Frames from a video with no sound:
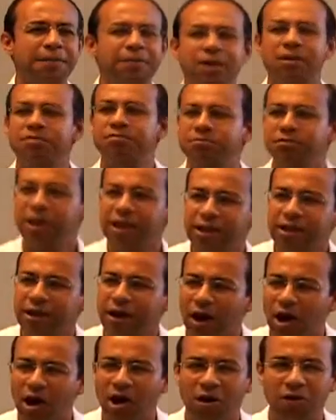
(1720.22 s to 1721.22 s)
Many
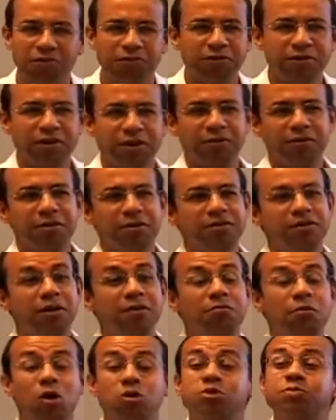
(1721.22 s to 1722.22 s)
of the
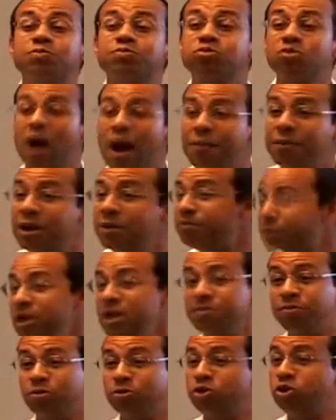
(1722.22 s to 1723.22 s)
most prominent
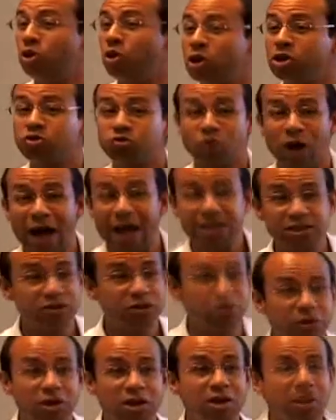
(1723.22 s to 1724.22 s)
people, George
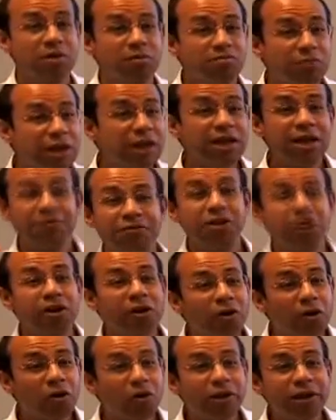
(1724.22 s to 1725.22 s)
Reisner, many of the
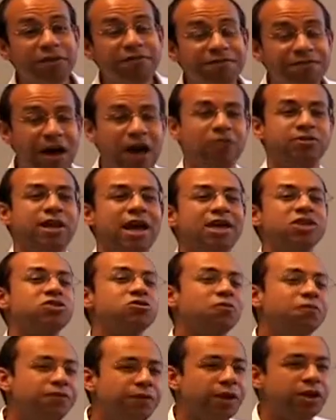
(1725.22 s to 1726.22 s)
early foundational
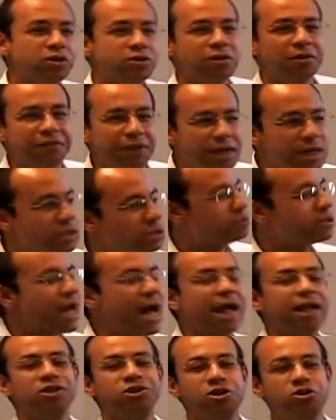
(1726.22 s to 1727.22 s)
figures of
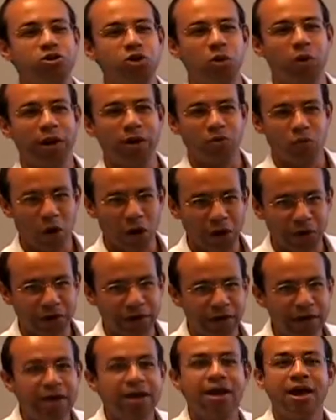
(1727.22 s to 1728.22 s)
Egyptology doing work
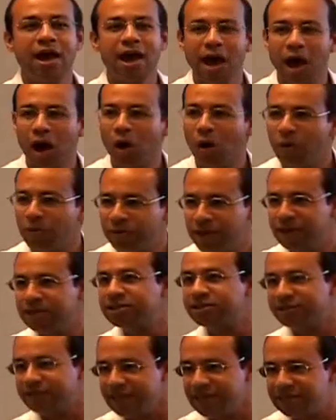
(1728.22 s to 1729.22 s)
held this
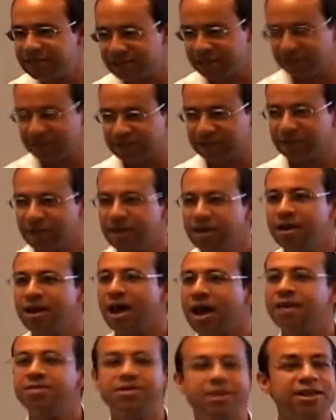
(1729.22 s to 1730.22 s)
thesis.
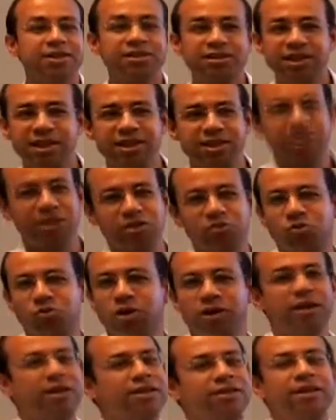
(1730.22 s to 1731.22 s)
And this thesis
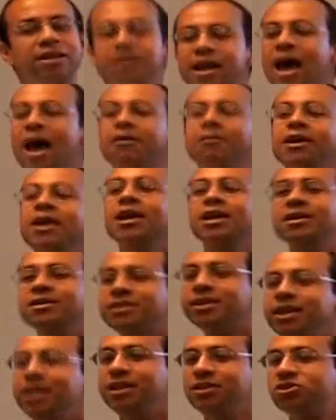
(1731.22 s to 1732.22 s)
didn't have
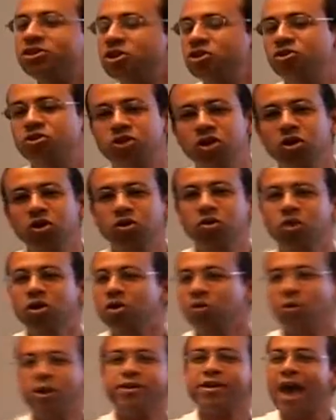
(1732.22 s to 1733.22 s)
anything to do
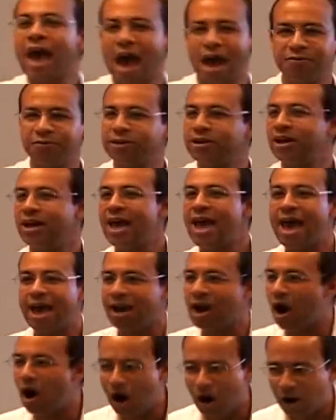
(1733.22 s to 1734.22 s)
with Africa at
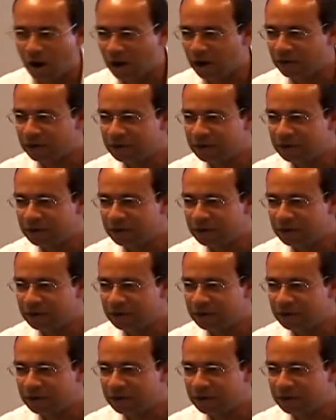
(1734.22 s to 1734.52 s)
all.